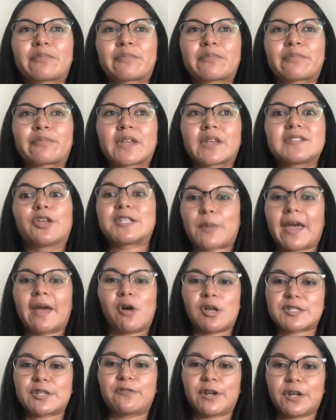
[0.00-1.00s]
So that's why I'm
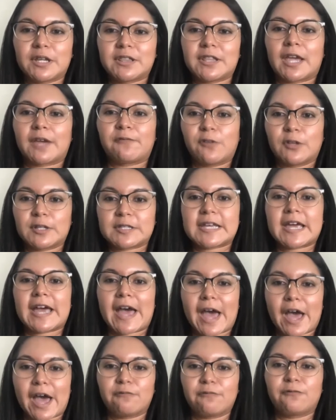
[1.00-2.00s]
also very thankful to
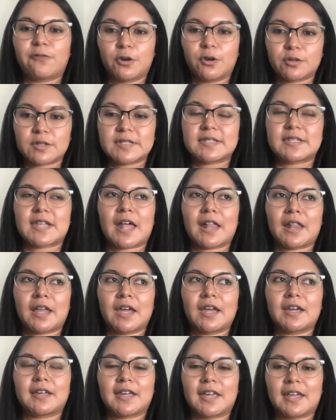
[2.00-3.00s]
have folks that
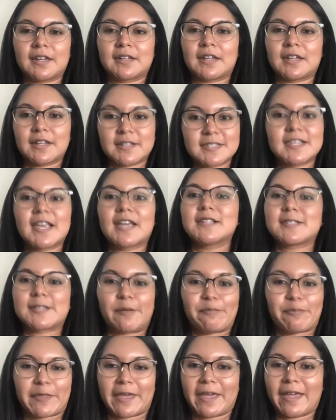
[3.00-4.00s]
like can like say
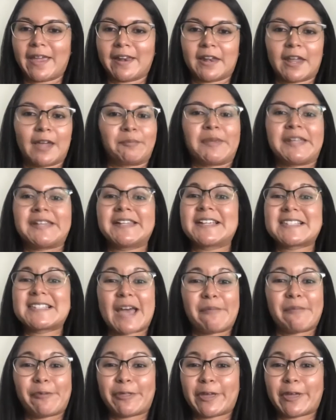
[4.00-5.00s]
something. I mean, the
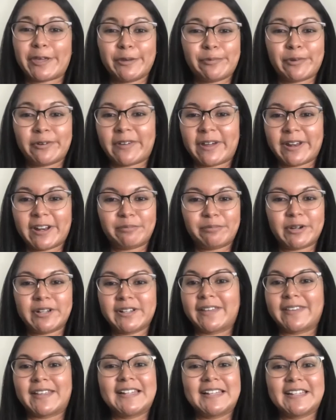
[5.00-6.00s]
example that you provided,
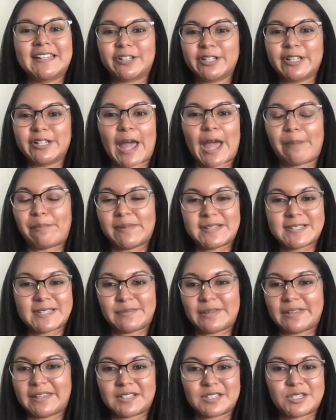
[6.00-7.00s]
Brenda, that literally happened
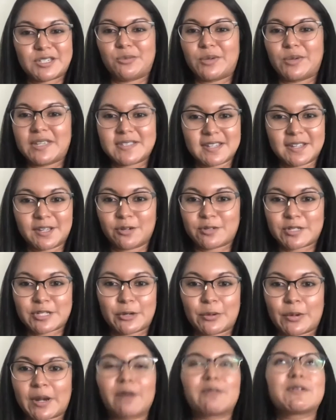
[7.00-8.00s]
to me like 2 weeks ago
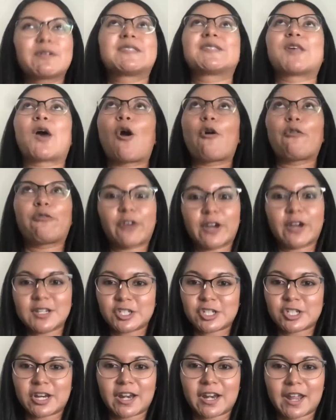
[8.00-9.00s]
too. And I was so
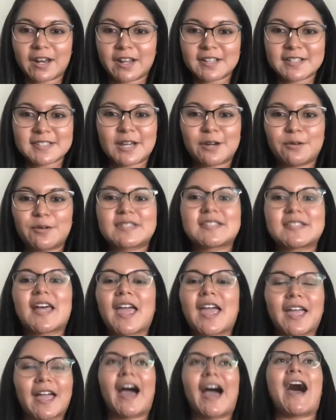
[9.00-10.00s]
frustrated because I was
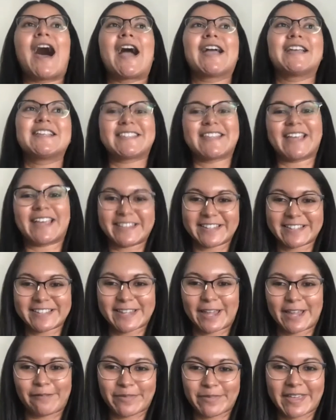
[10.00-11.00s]
like, I said the
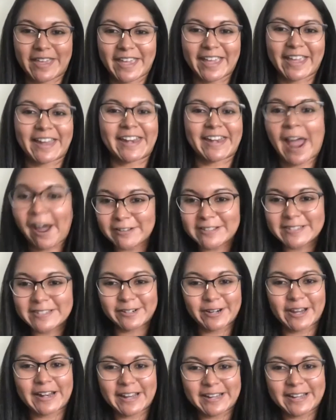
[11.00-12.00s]
same thing and now it's a
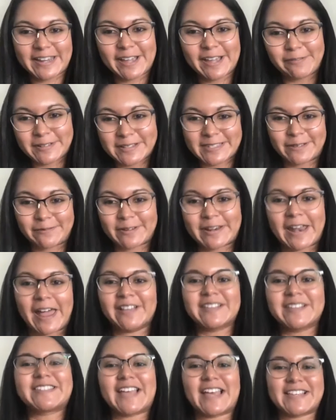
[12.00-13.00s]
great idea when someone
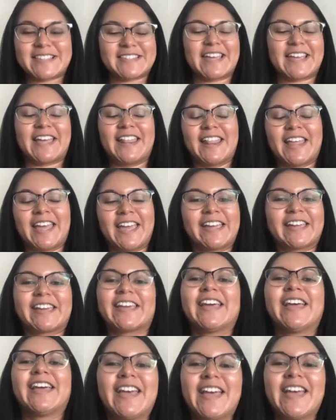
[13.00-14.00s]
else says it. Like,
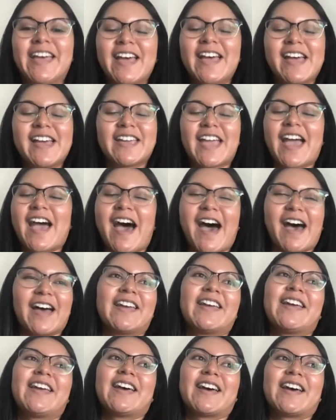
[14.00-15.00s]
yeah.
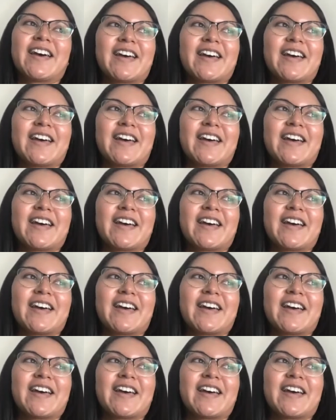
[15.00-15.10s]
